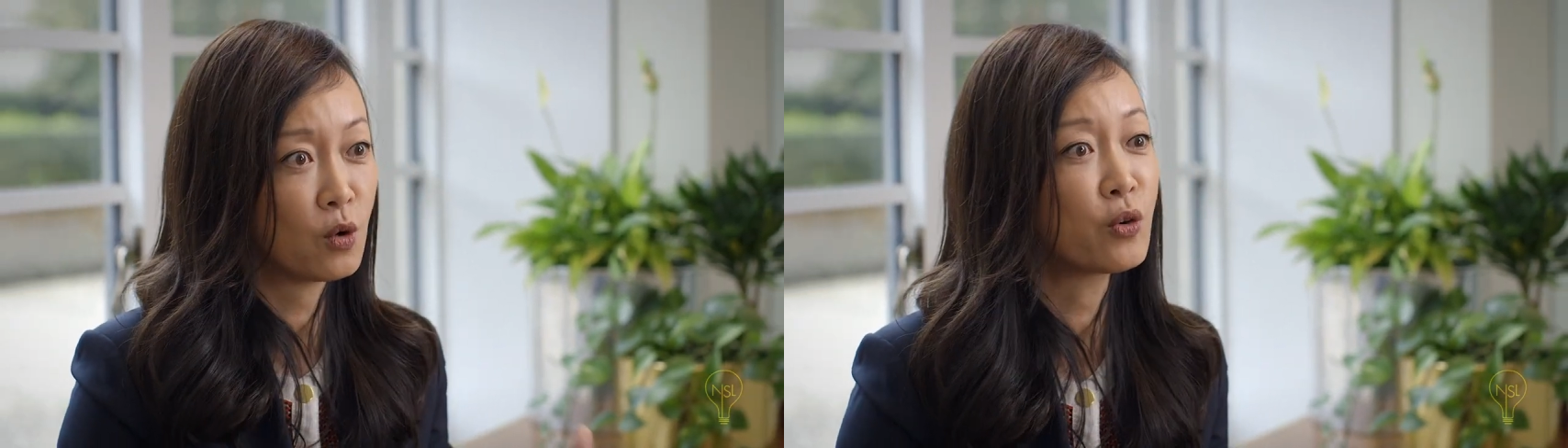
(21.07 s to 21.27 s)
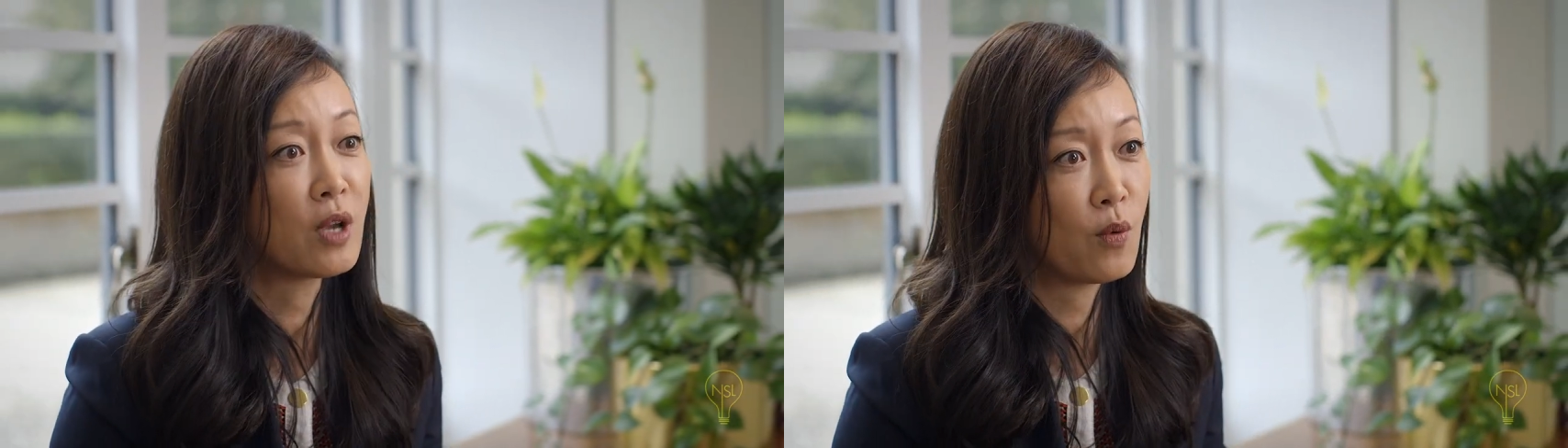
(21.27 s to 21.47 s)

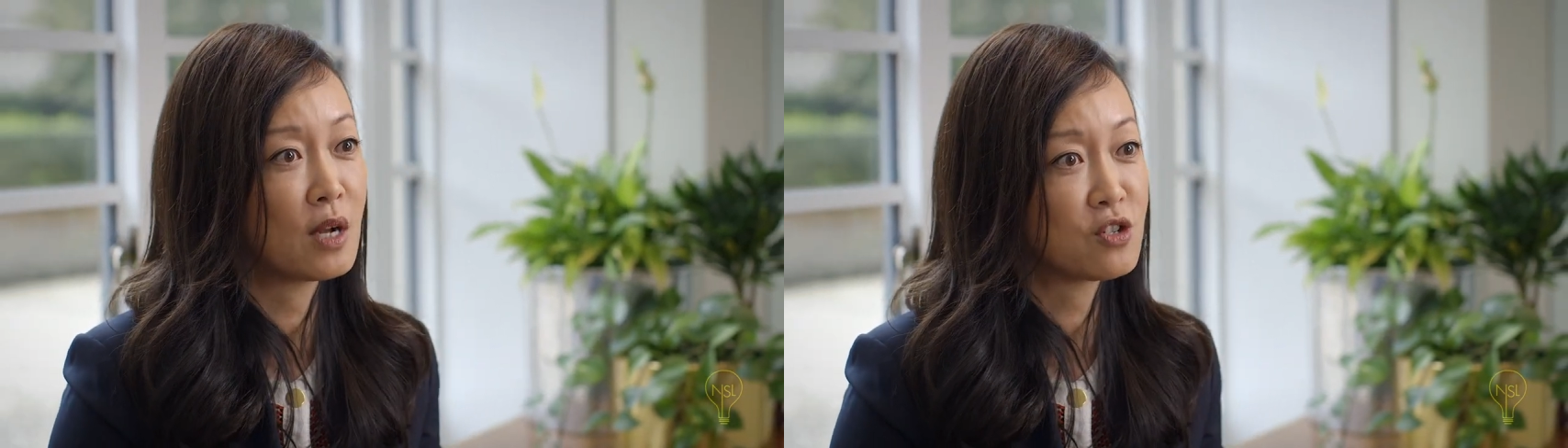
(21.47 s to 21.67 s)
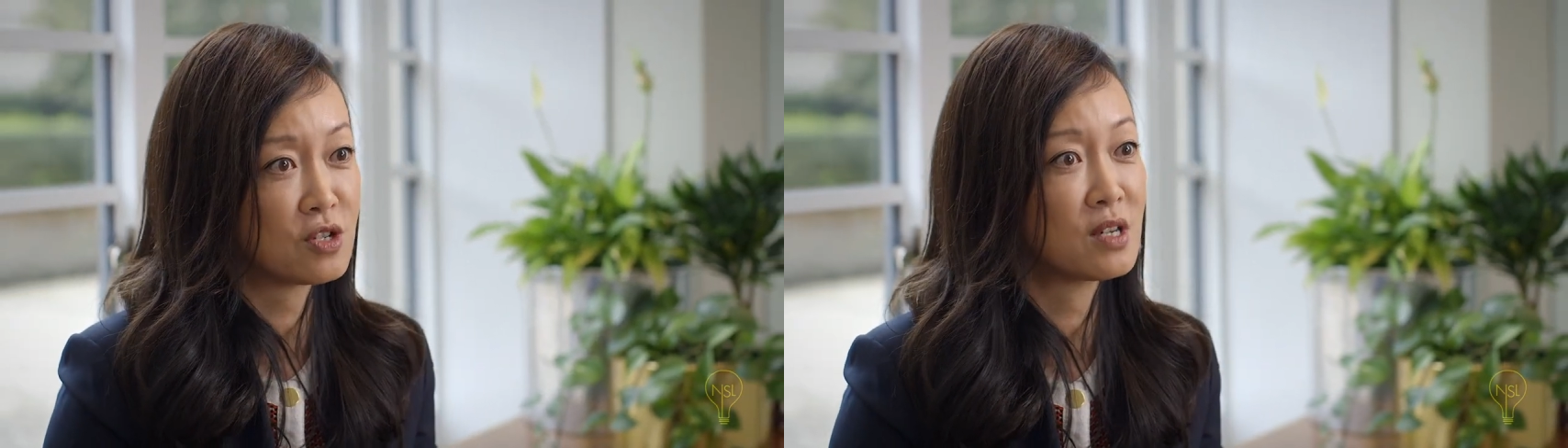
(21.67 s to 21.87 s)
Korea
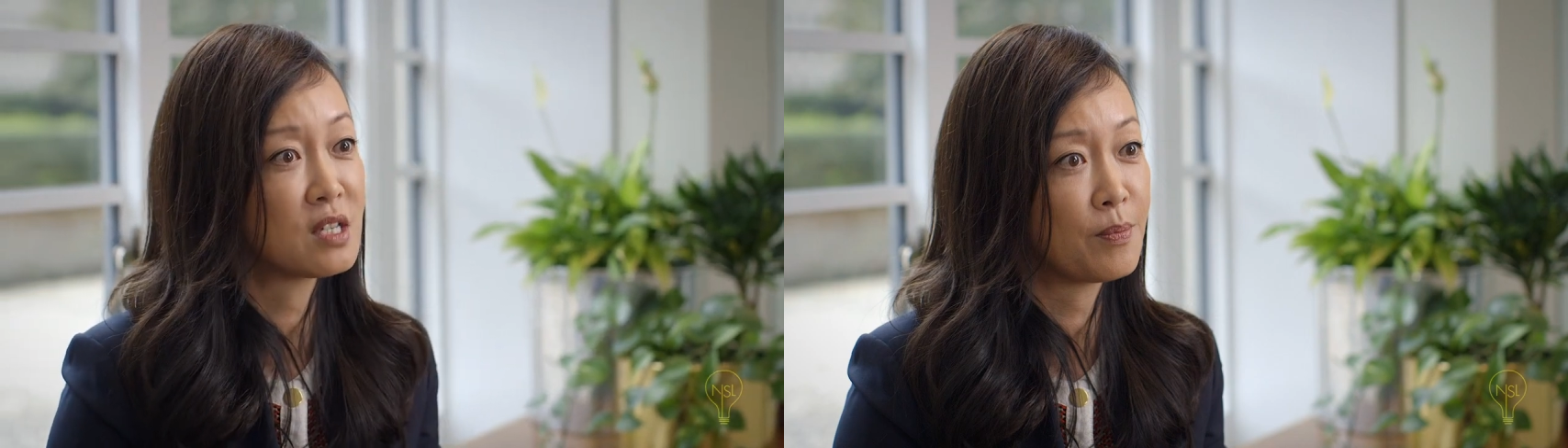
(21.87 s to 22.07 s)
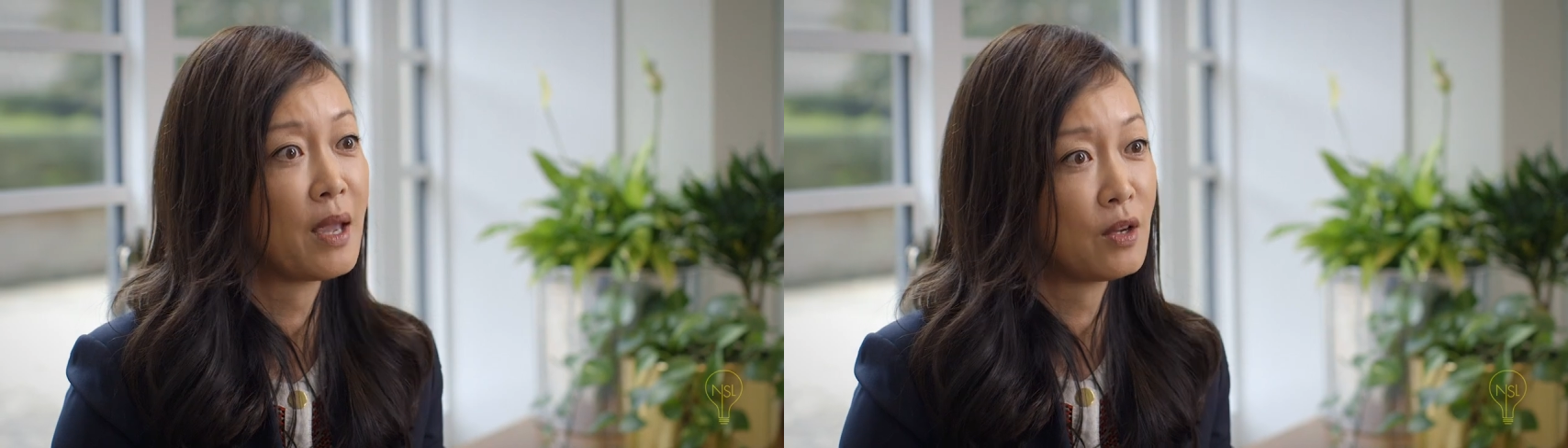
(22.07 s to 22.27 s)
watchers are
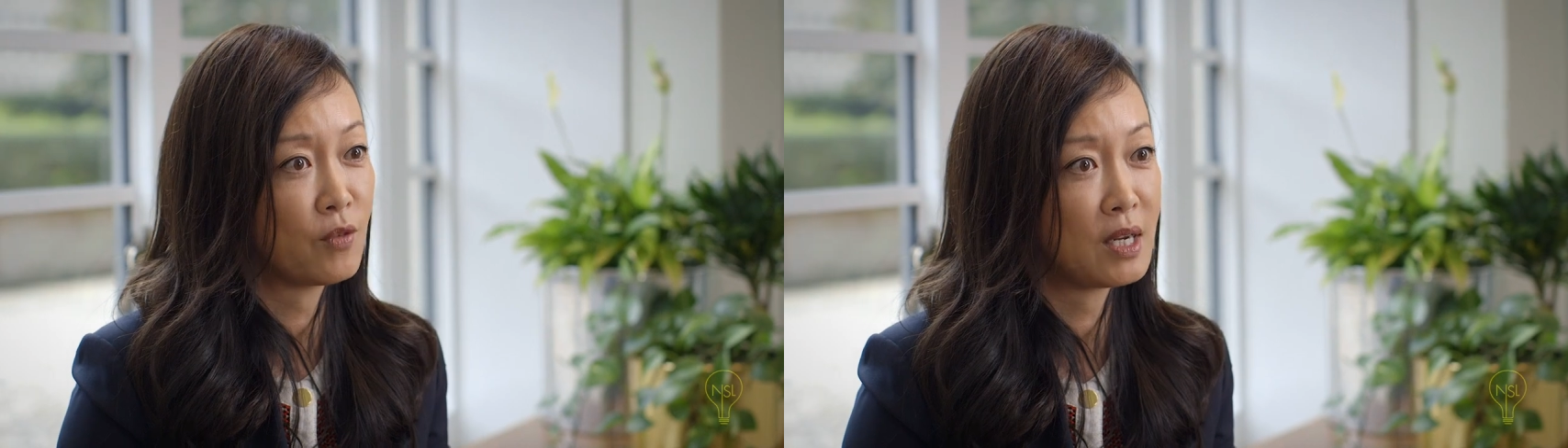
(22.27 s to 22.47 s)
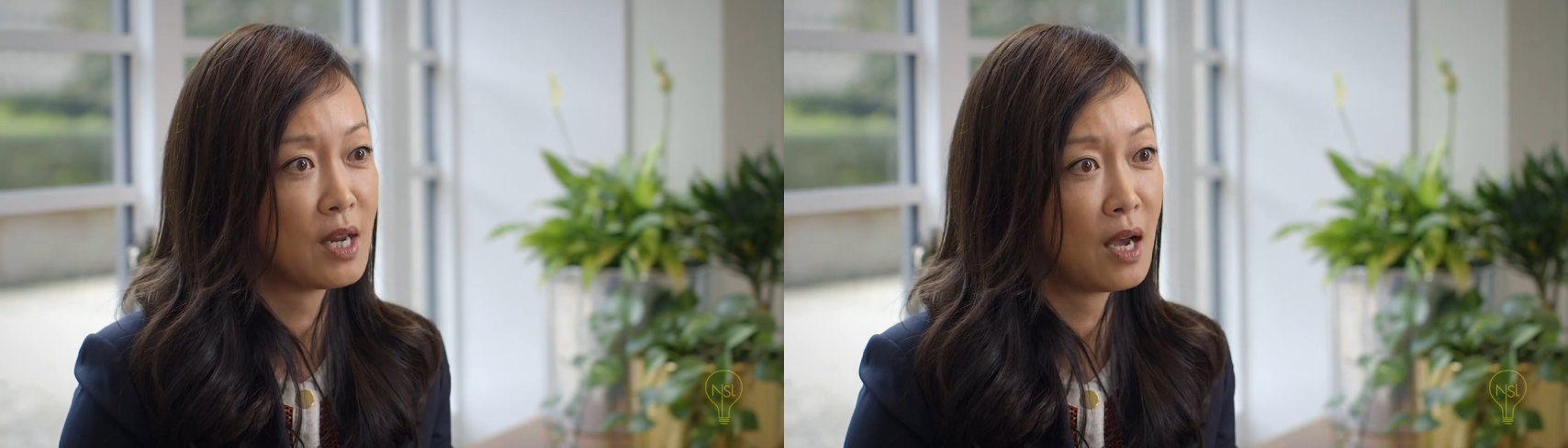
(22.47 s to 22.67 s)
debating right